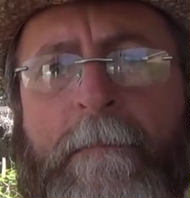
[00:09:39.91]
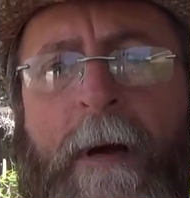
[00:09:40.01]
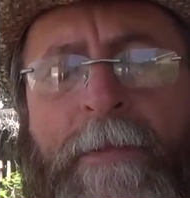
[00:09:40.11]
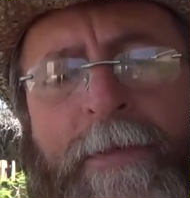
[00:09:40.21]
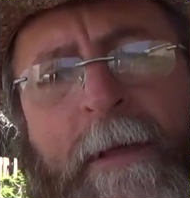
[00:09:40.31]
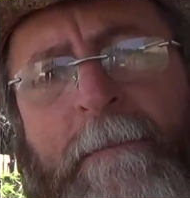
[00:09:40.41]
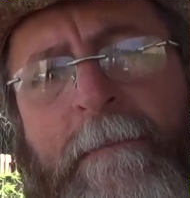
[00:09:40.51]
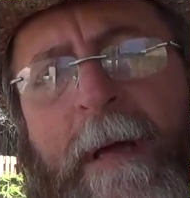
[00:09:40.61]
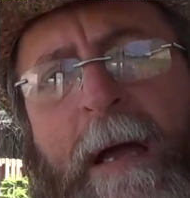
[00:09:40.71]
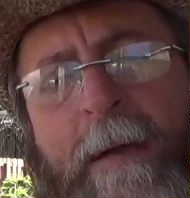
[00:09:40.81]
I think
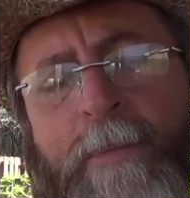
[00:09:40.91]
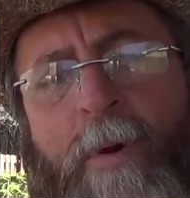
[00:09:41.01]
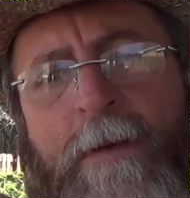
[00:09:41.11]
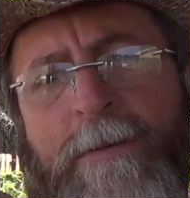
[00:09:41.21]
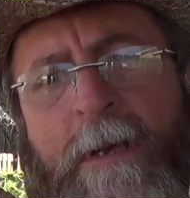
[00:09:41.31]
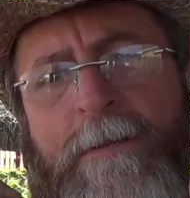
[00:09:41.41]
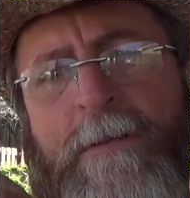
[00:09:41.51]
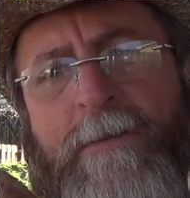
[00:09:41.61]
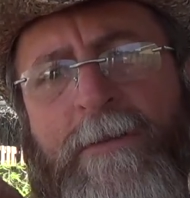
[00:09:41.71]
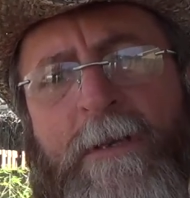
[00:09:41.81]
I could process
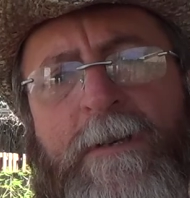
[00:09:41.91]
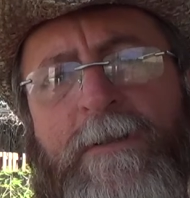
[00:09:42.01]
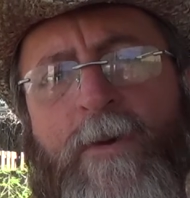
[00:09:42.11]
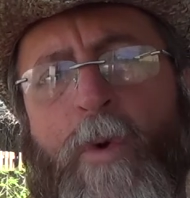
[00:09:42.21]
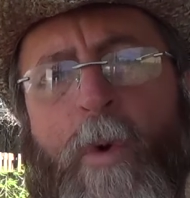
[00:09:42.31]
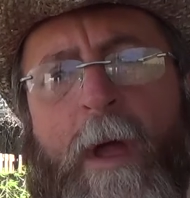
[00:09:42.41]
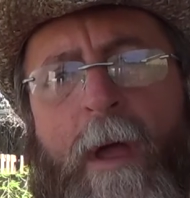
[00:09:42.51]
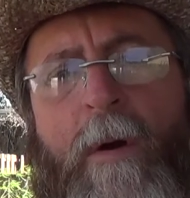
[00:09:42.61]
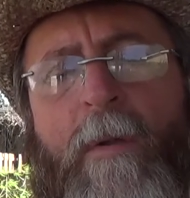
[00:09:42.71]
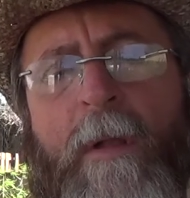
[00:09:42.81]
six
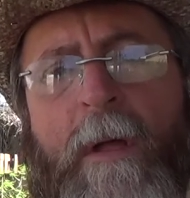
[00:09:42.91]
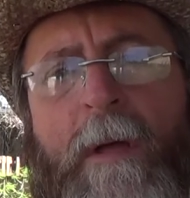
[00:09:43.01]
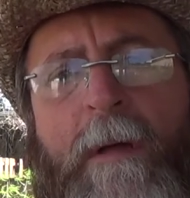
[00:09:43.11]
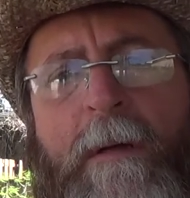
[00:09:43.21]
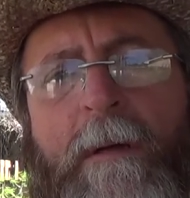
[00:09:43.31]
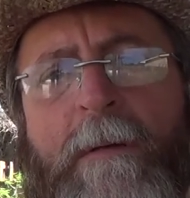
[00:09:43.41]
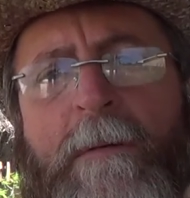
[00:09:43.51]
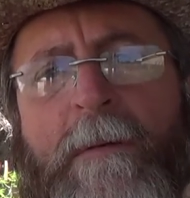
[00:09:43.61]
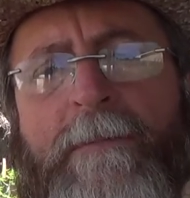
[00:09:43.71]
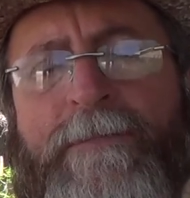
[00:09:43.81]
quail
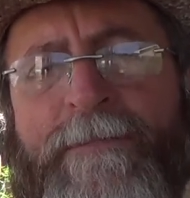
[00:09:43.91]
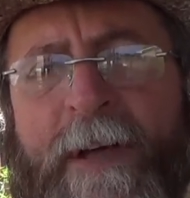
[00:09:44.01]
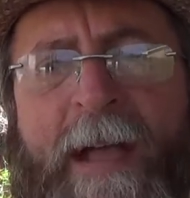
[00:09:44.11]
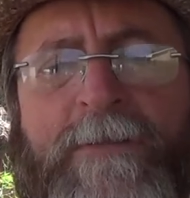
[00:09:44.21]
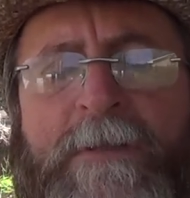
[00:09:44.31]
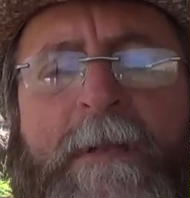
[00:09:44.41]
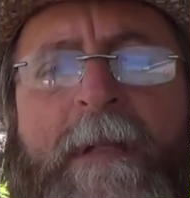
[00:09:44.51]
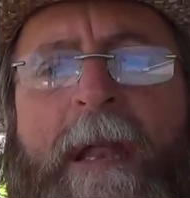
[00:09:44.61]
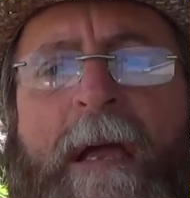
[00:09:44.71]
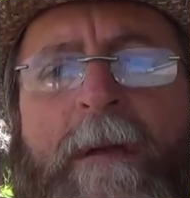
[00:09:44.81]
faster
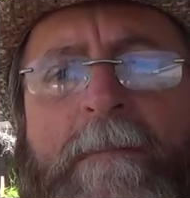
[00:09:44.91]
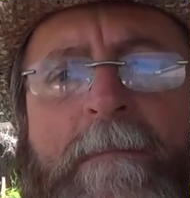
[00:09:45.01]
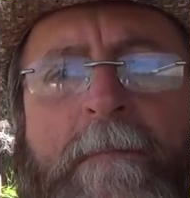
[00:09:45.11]
than I can